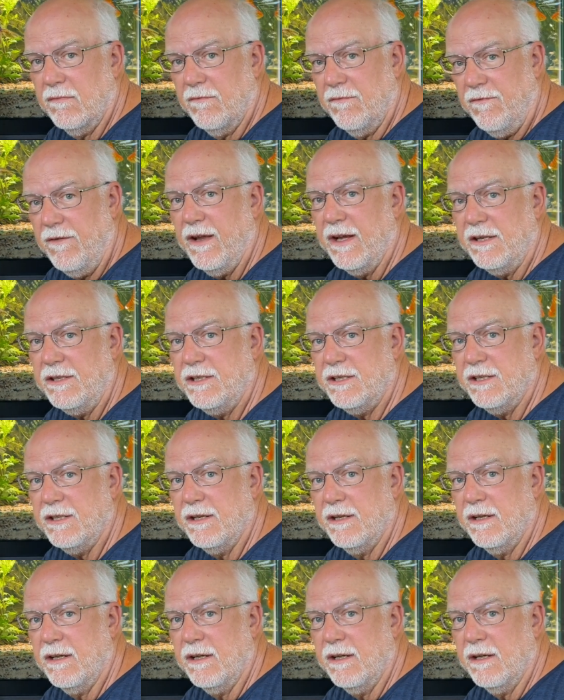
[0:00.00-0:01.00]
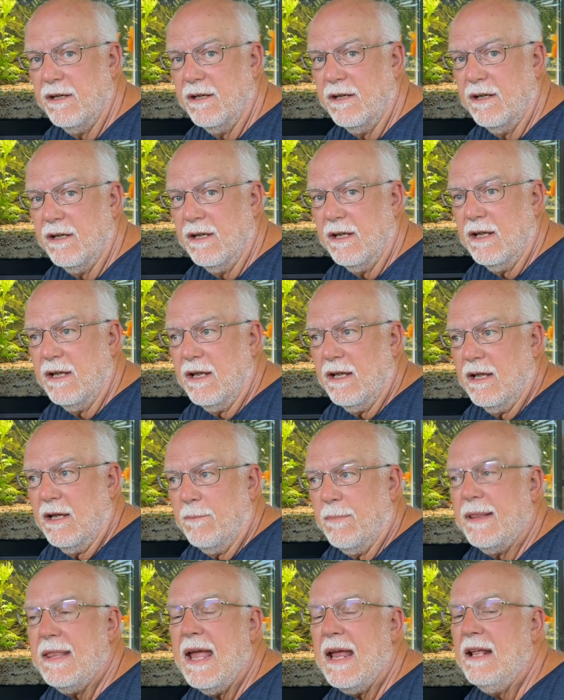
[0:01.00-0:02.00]
fish.
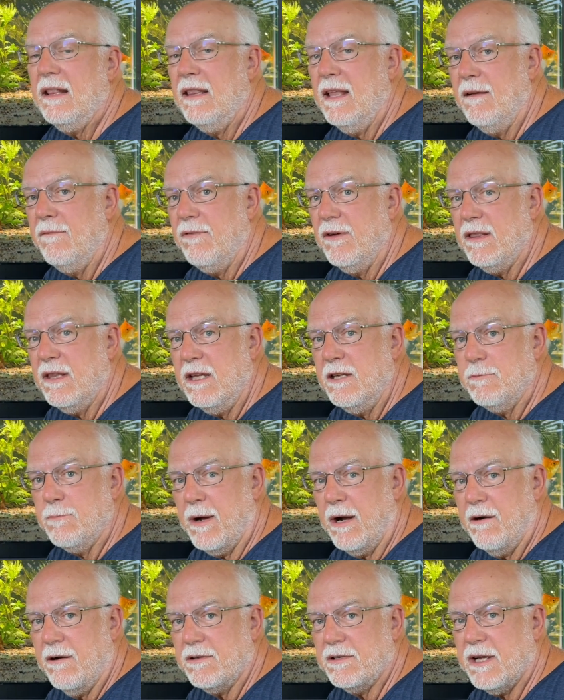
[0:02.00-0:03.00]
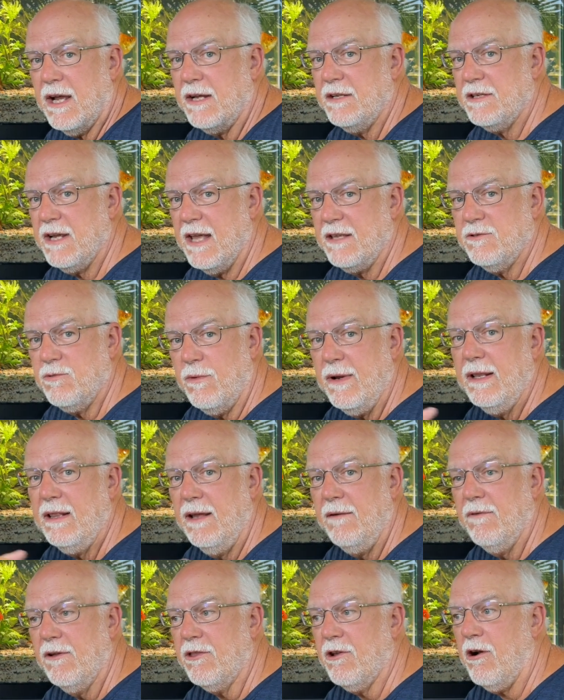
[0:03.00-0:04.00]
But they live with these parasites as we
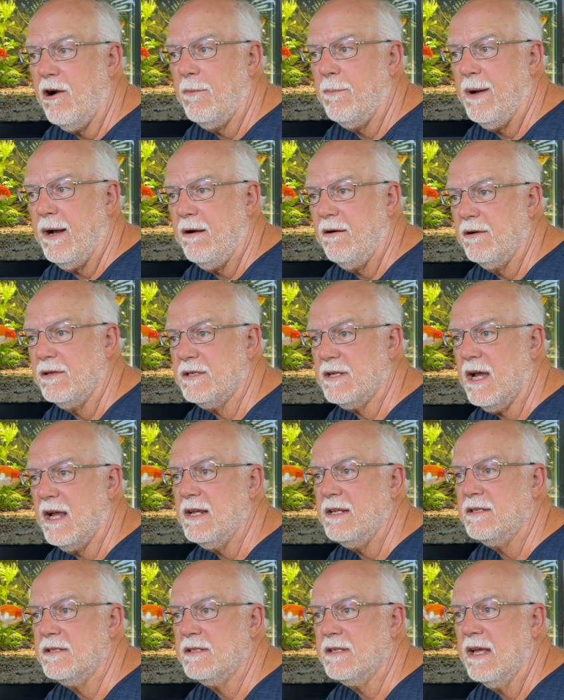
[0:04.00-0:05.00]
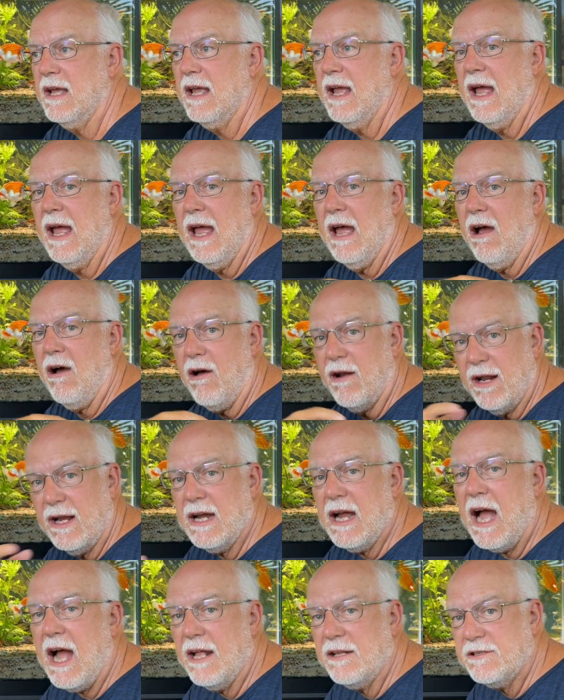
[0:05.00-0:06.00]
live with our parasites on a
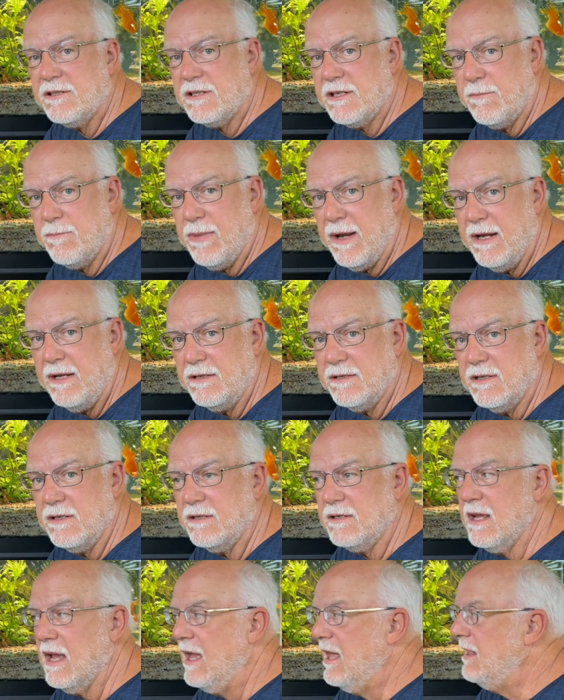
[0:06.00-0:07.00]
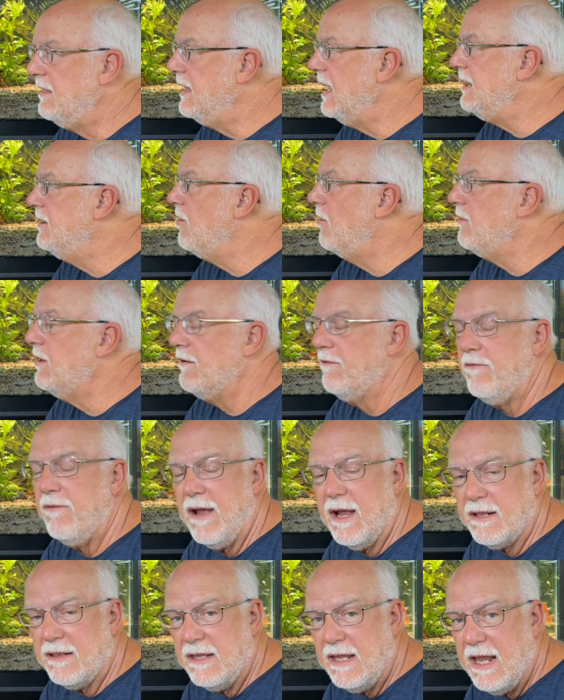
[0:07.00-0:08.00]
constant basis. They don't
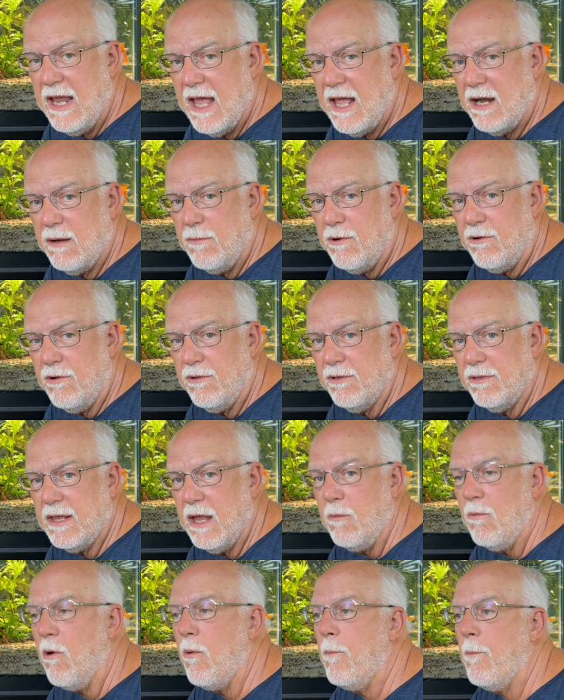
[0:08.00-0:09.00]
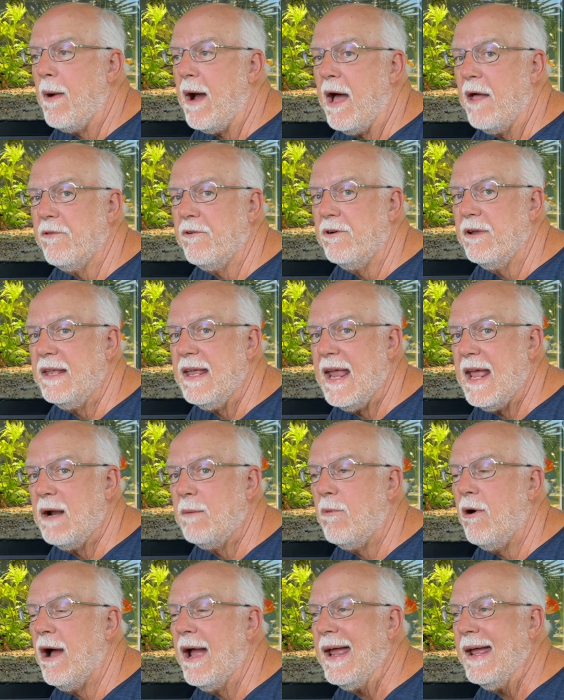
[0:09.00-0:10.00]
affect the animal. They won't bother the
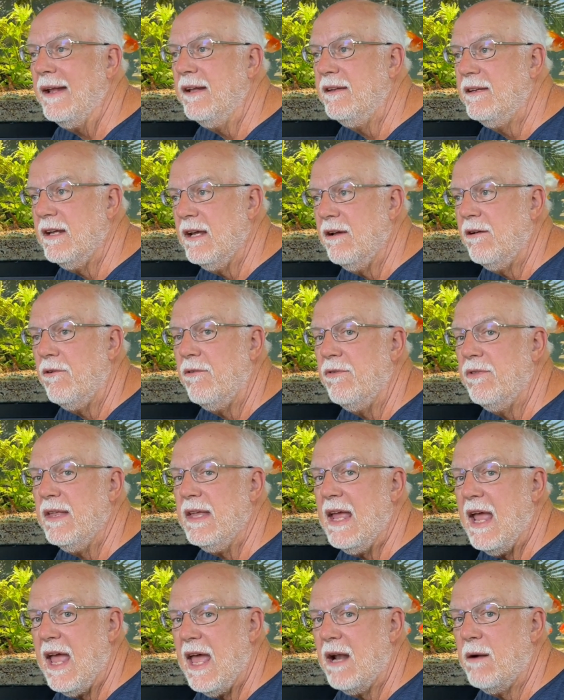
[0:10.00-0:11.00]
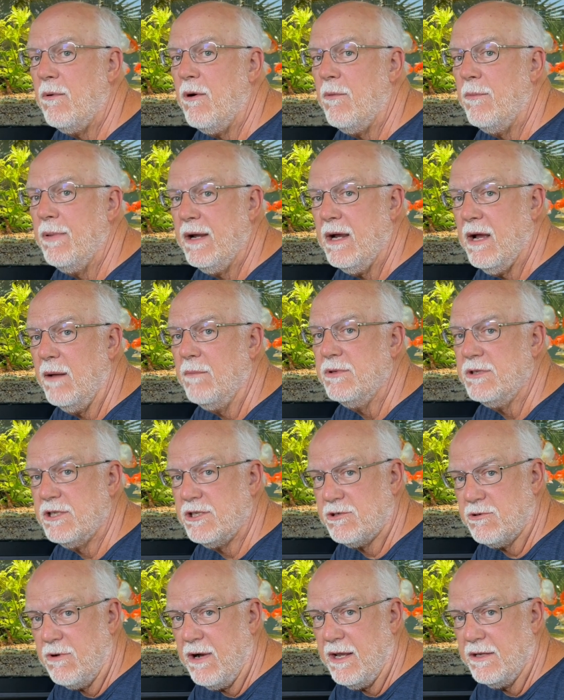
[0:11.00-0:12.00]
animal until the animal becomes
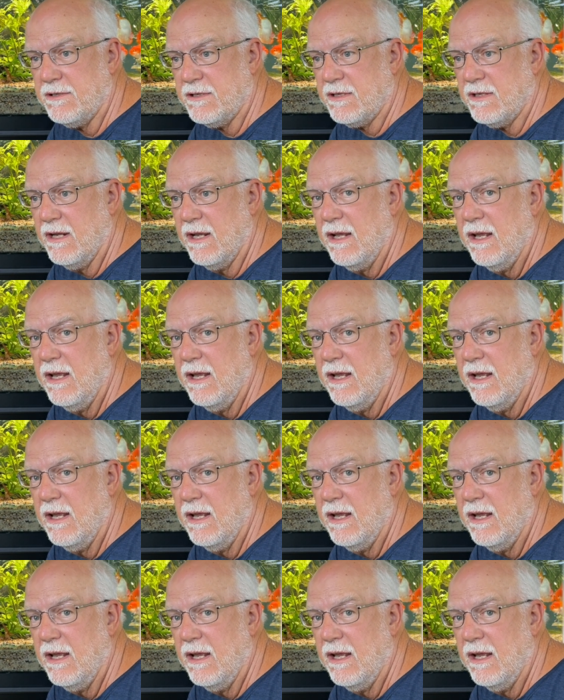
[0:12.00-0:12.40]
stressed.